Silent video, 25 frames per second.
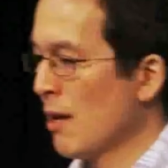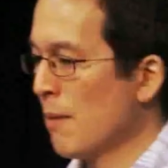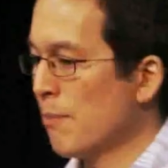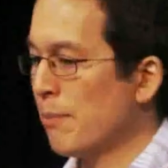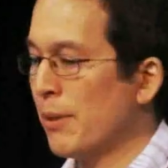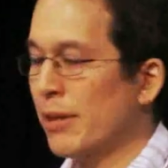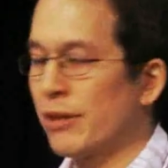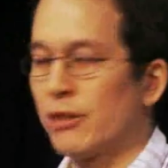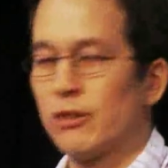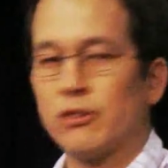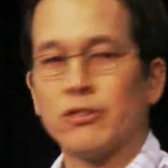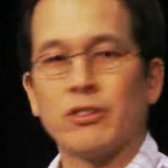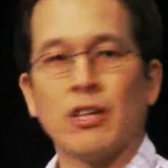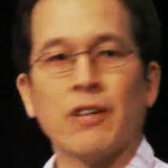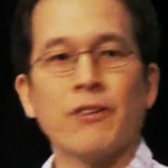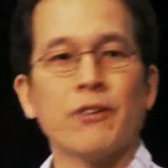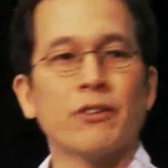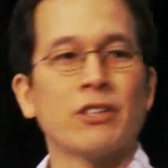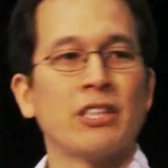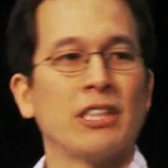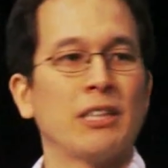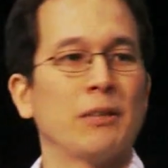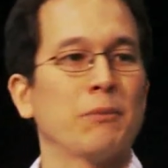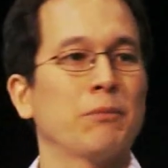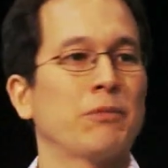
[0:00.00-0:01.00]
But there's other
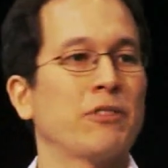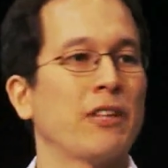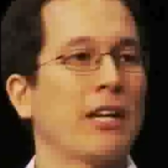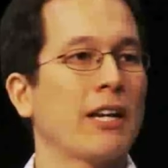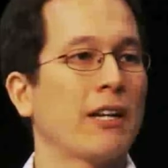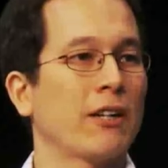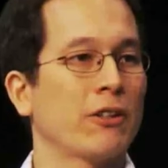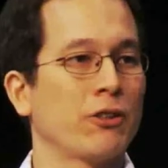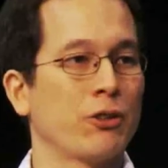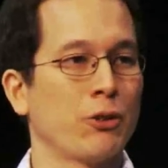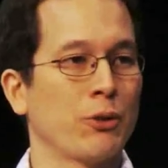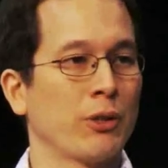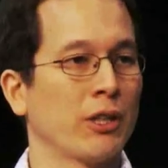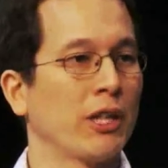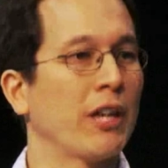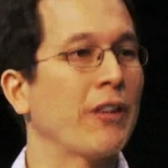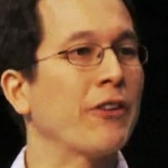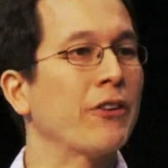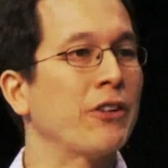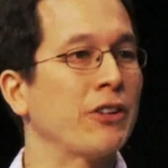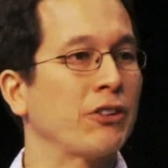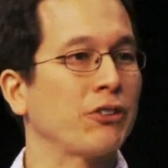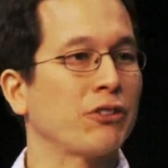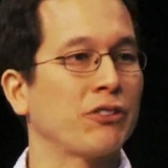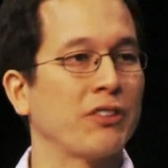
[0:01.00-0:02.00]
teams that are doing
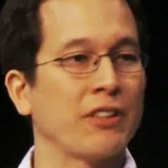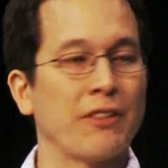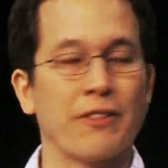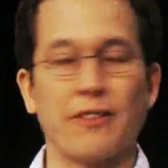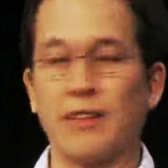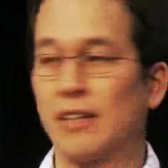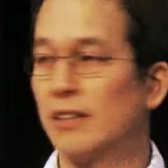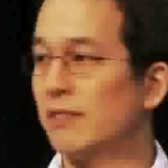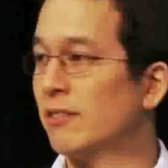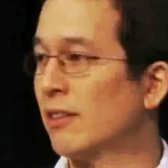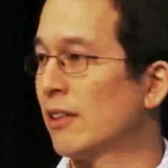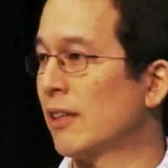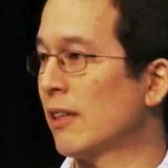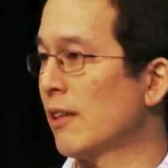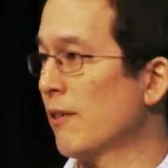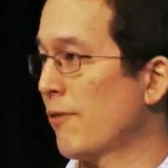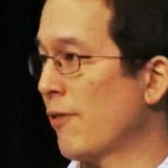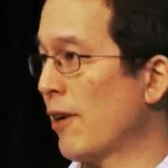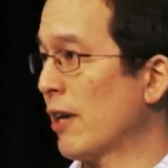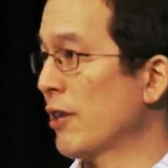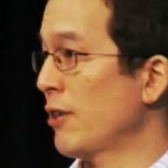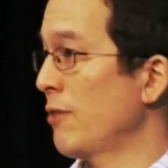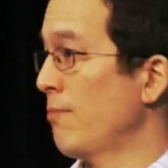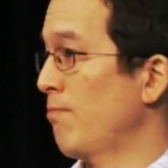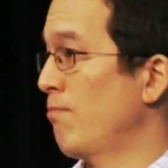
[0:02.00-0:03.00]
other interesting things. And if
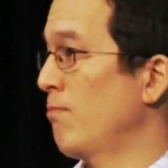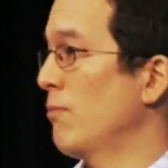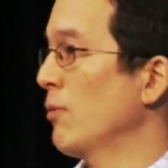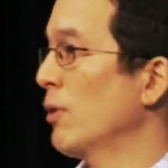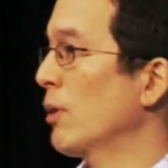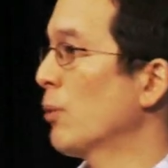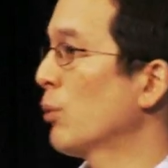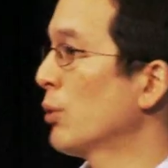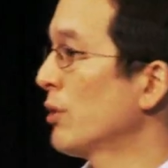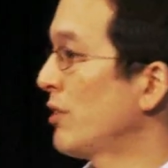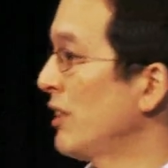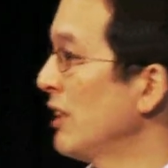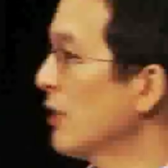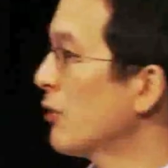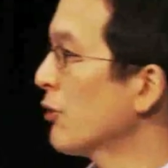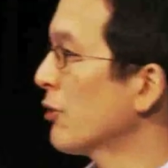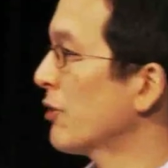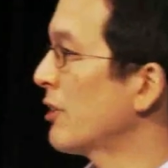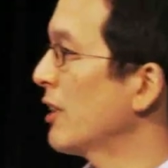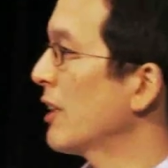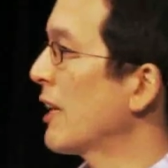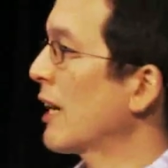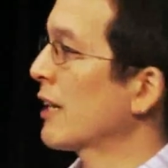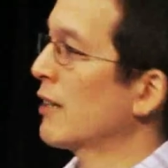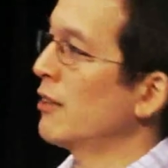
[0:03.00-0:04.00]
I was
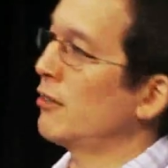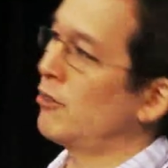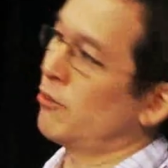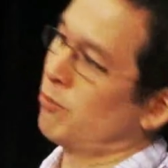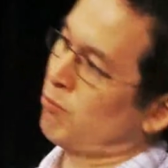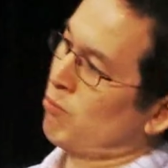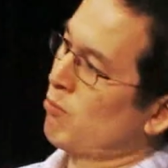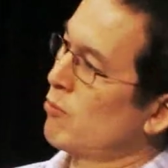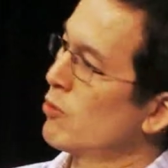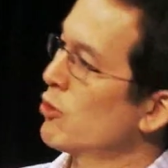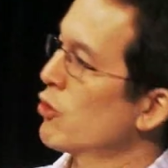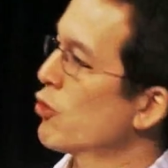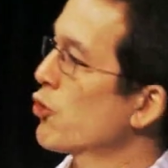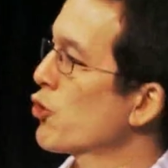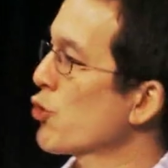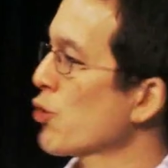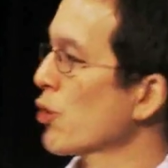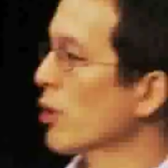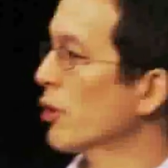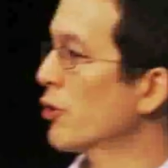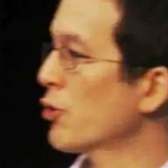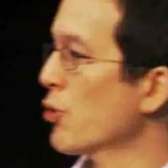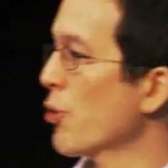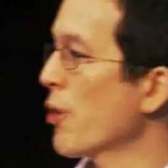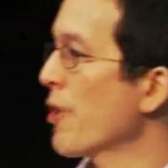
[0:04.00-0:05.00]
interested, I could
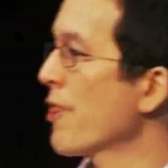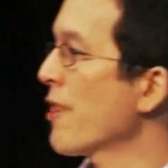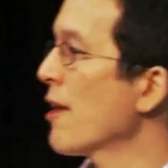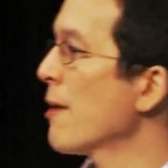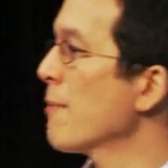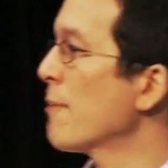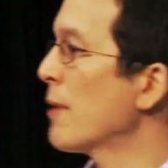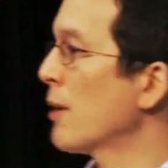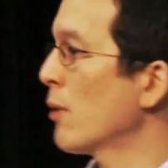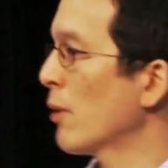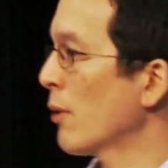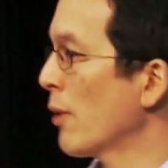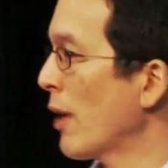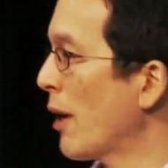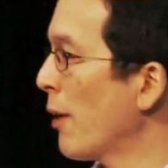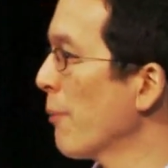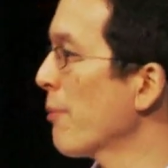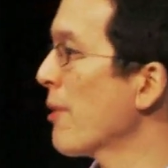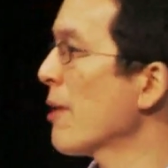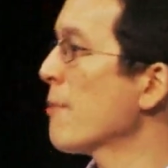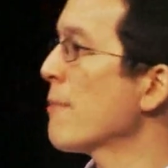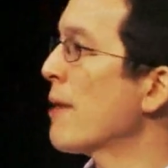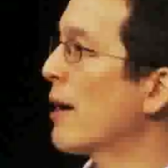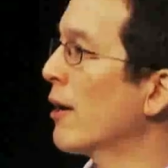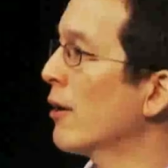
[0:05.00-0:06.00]
join them and help
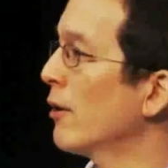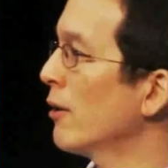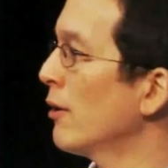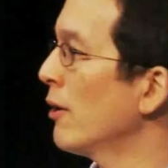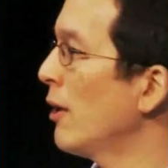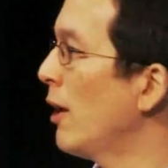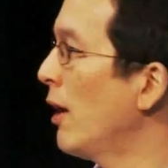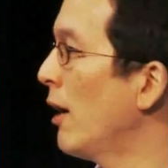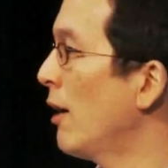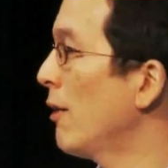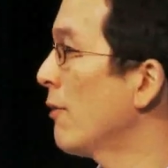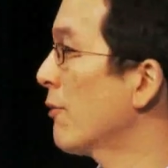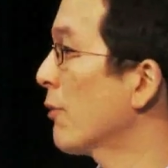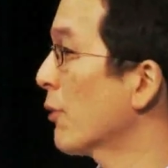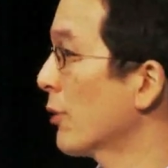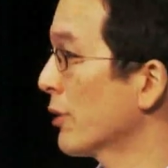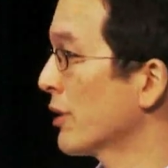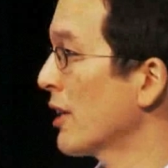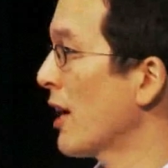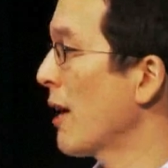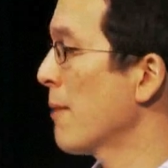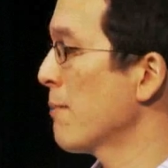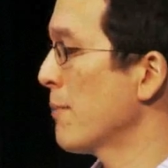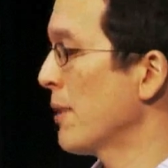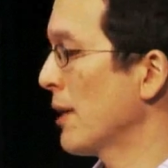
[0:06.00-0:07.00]
them out for a
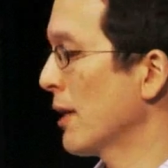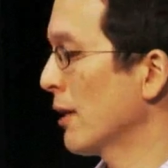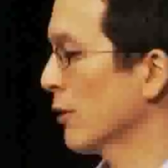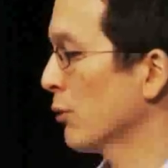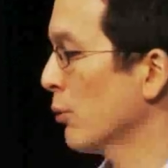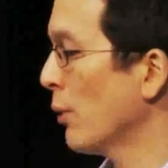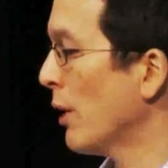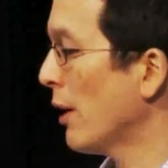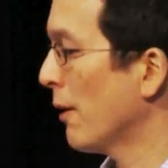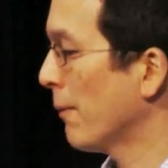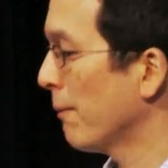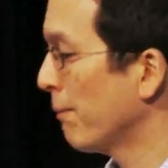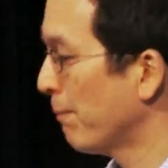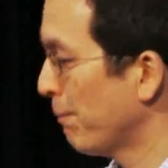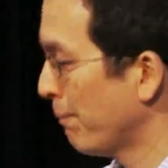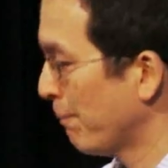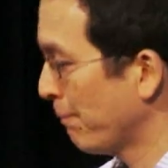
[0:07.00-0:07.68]
time being as well.